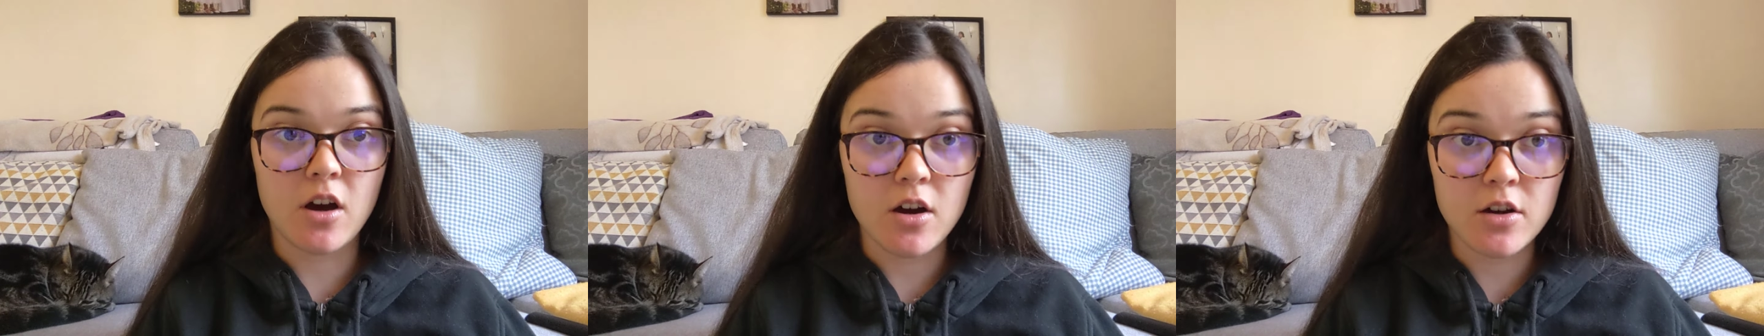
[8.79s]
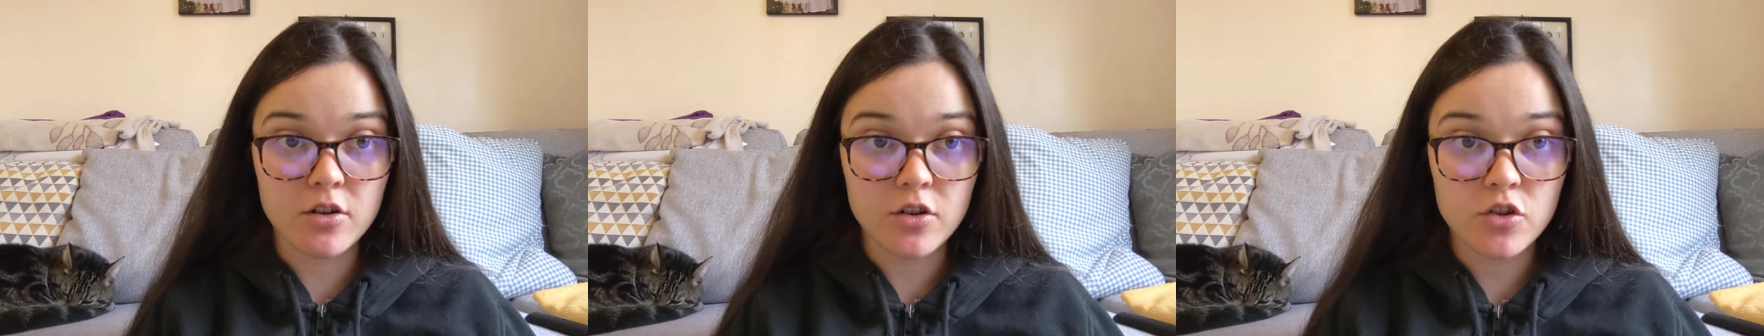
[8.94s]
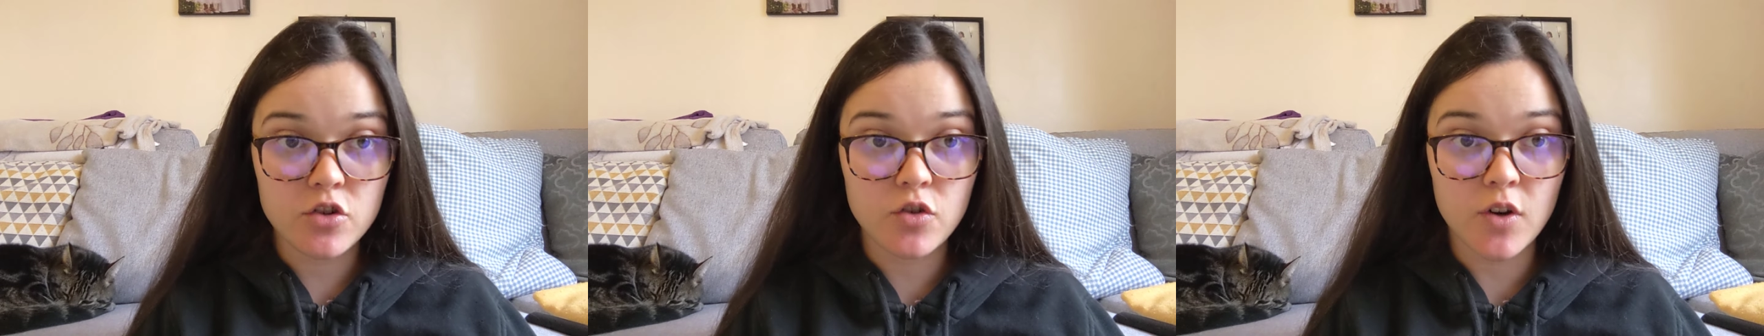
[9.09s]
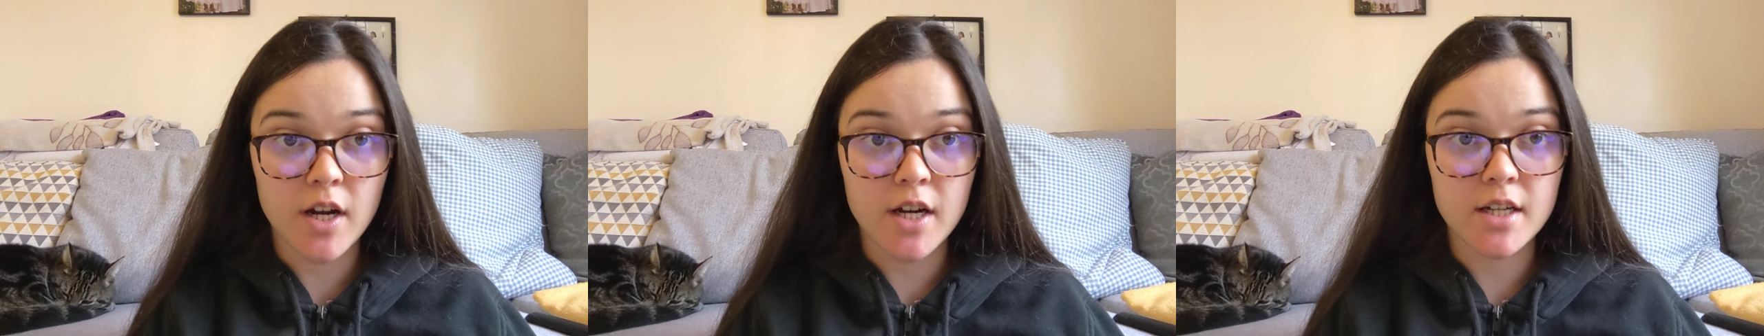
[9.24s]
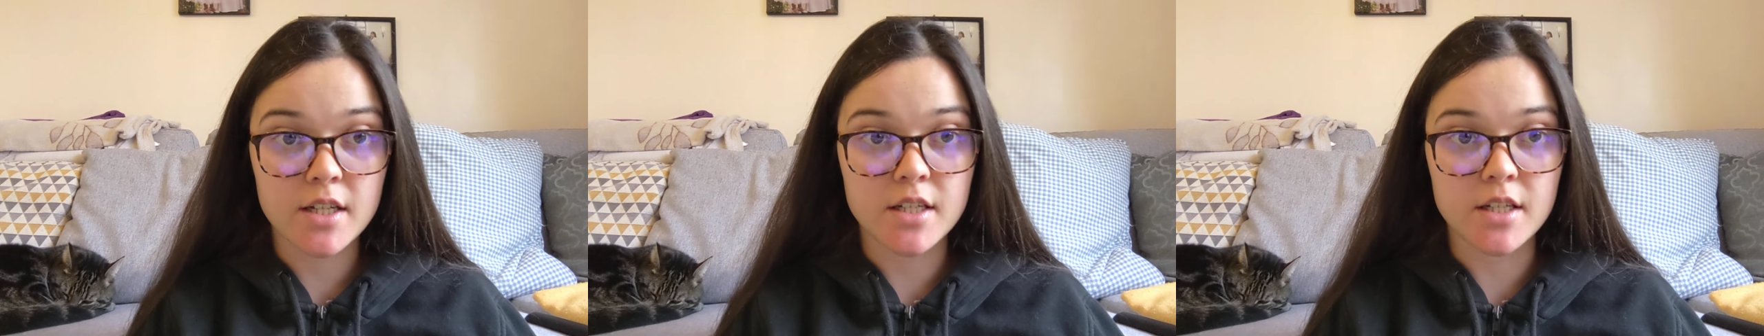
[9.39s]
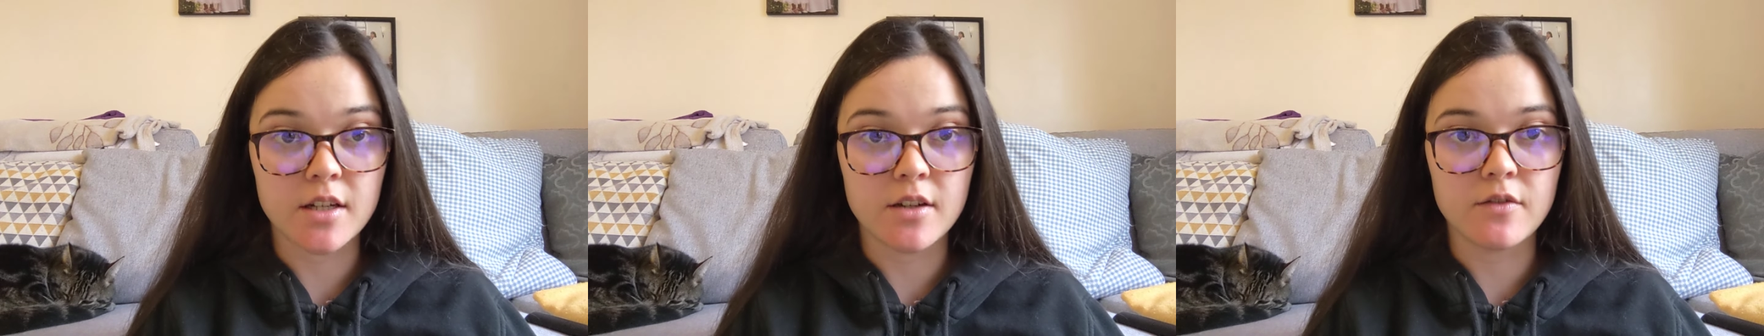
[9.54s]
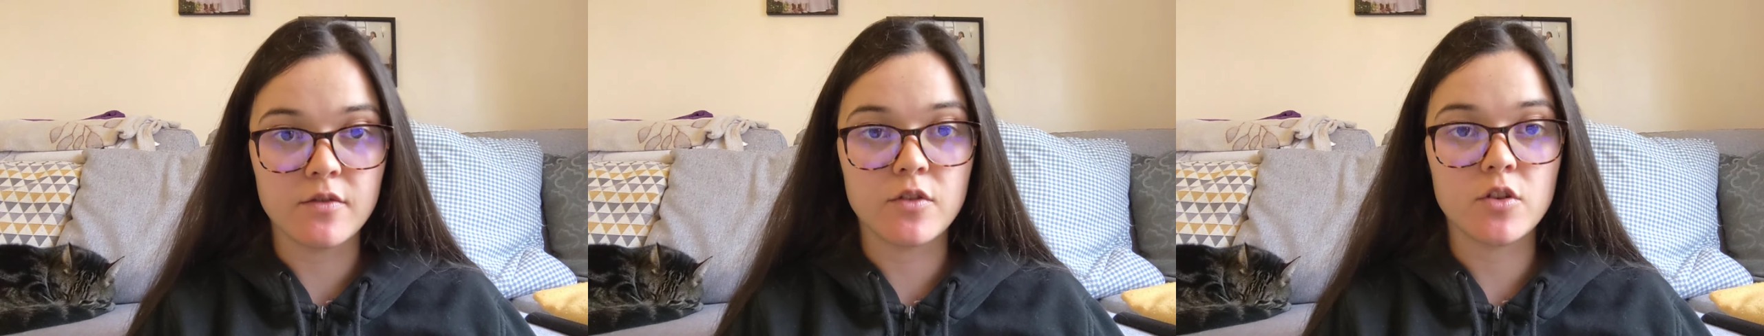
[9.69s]

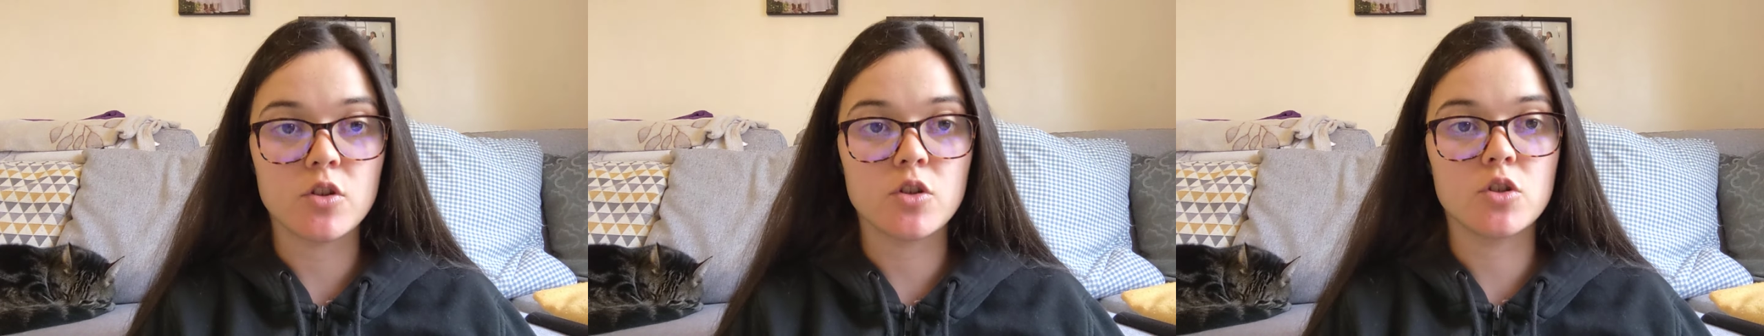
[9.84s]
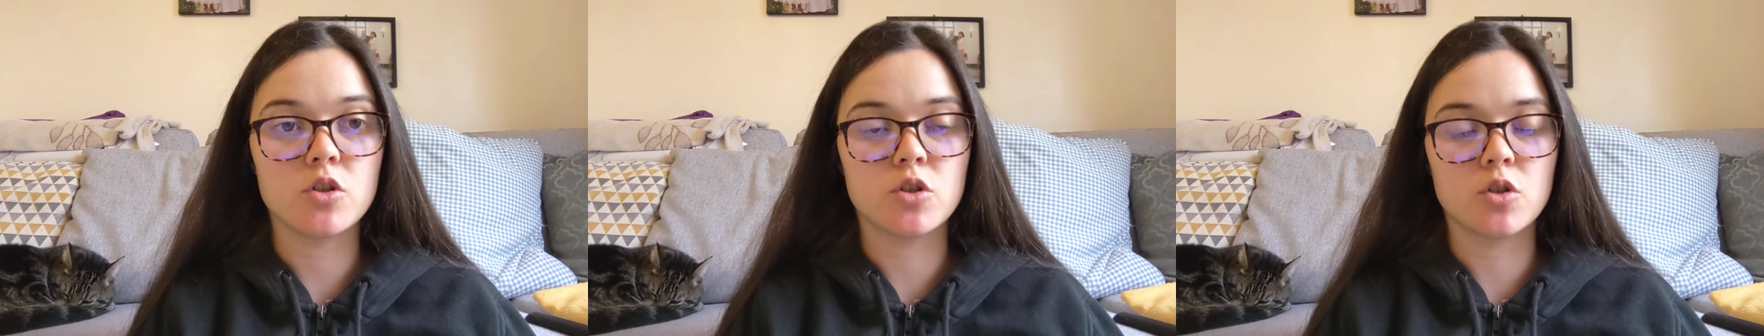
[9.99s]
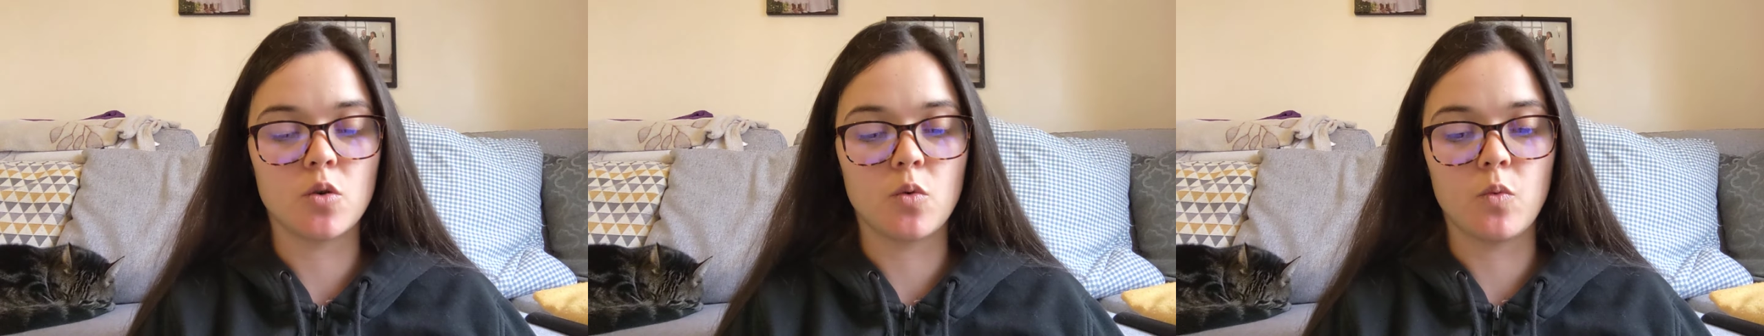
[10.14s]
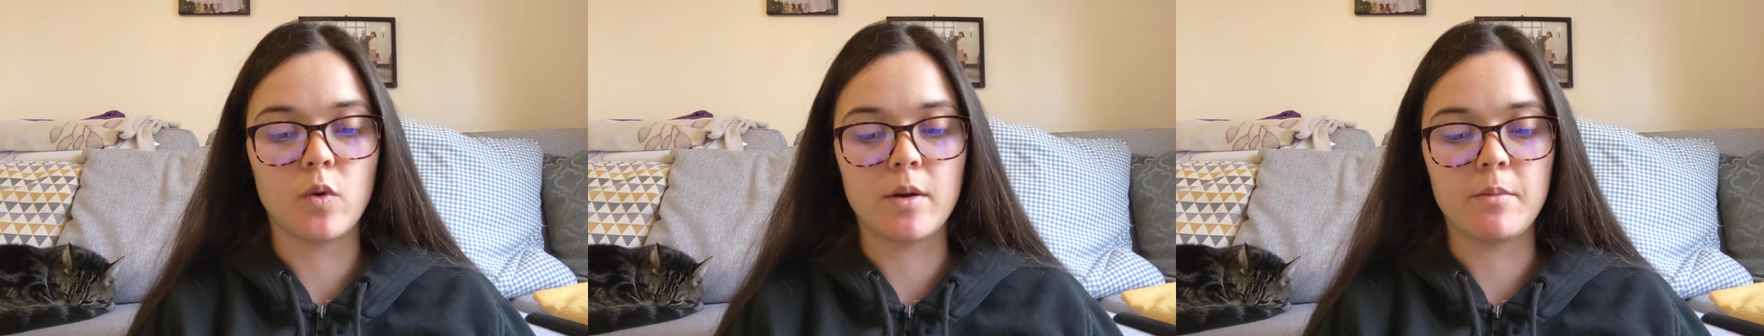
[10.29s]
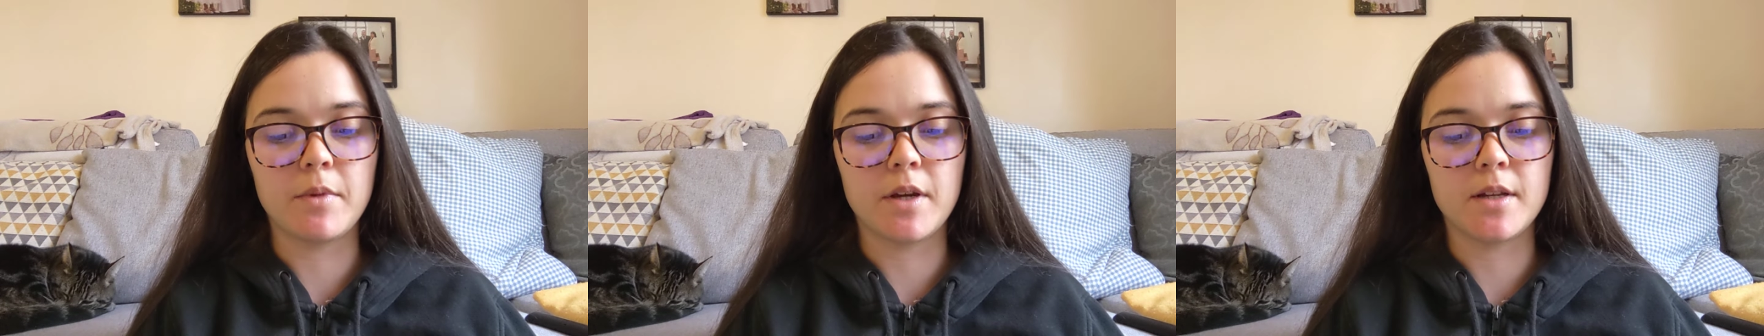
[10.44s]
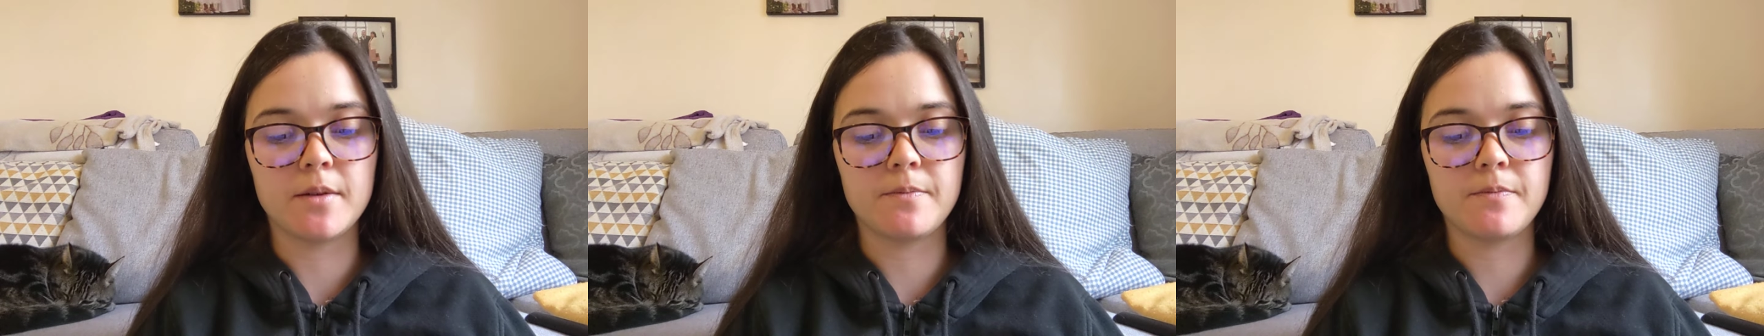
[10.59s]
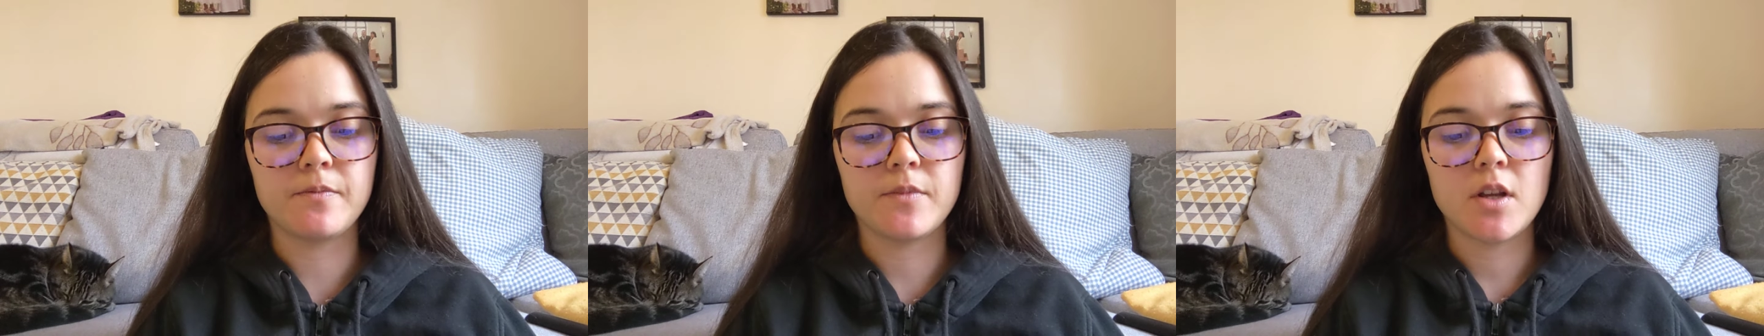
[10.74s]
unattractive to
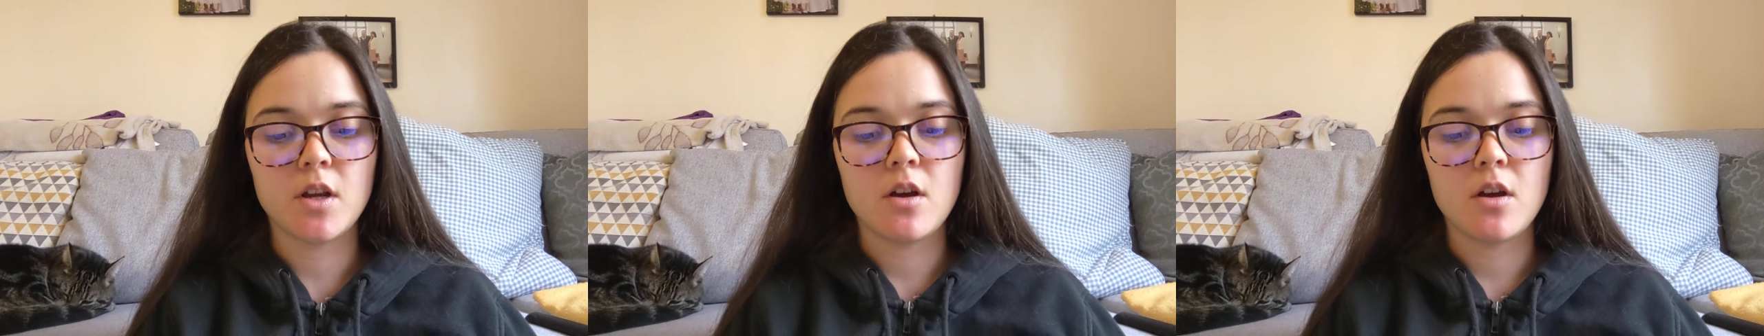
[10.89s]
women.